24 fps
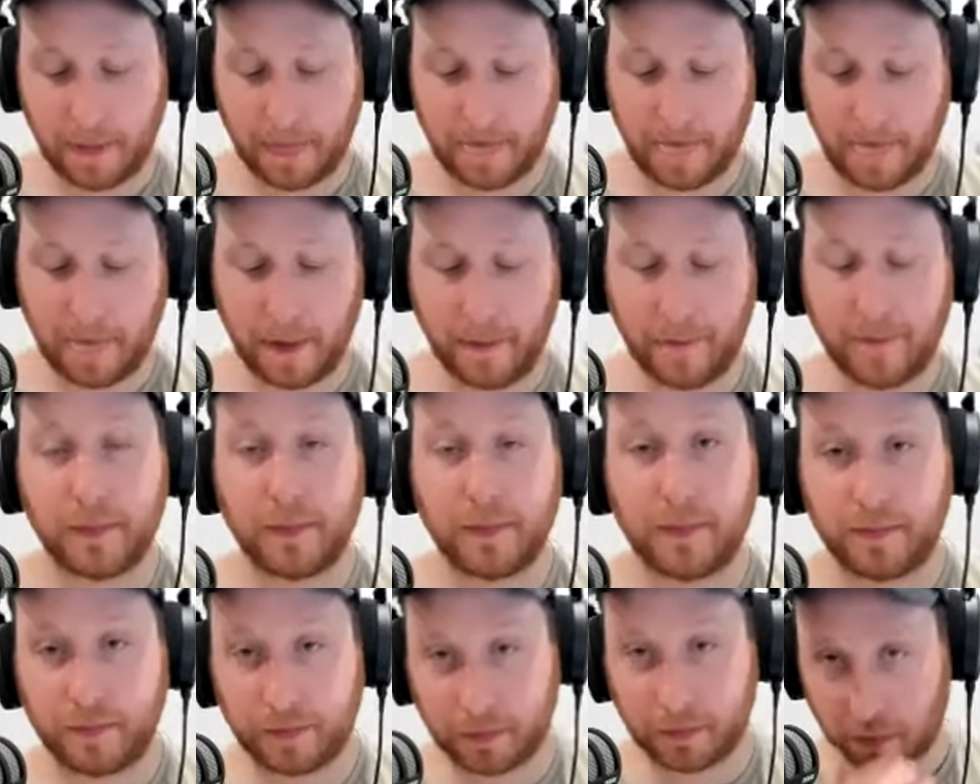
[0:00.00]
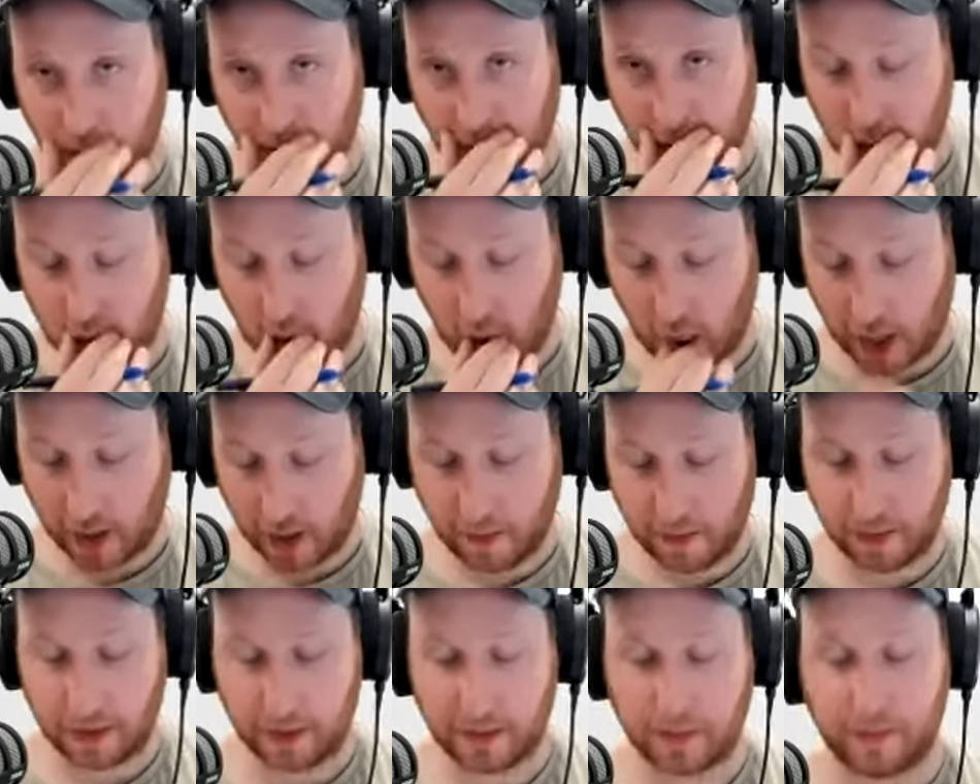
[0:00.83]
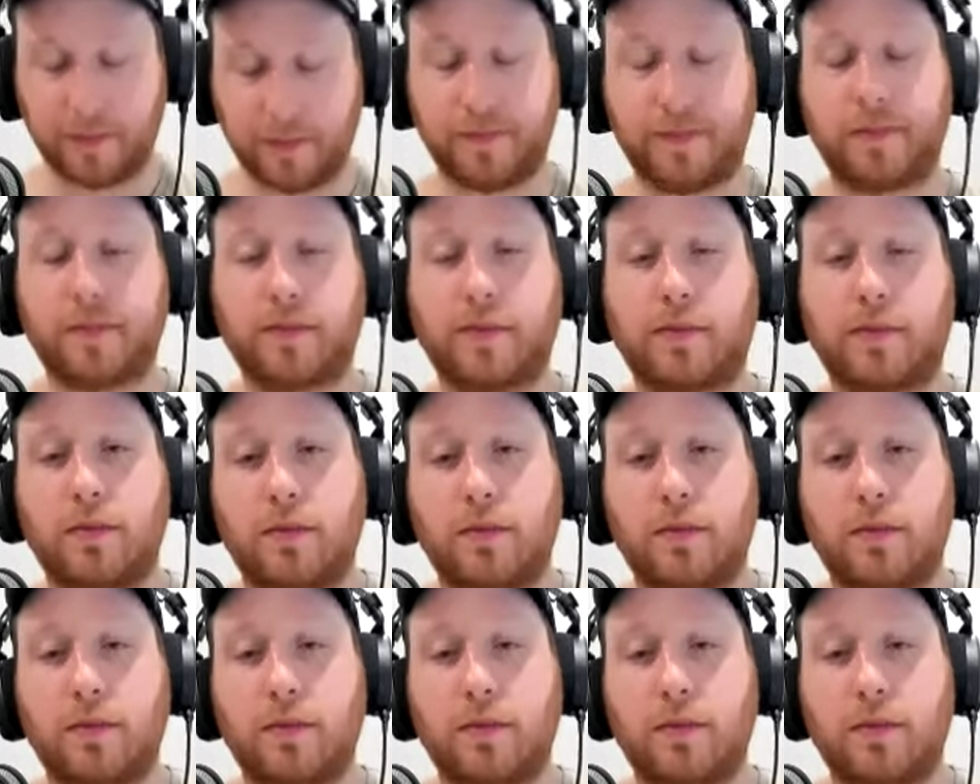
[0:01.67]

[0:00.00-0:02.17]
but when I said, I'm coming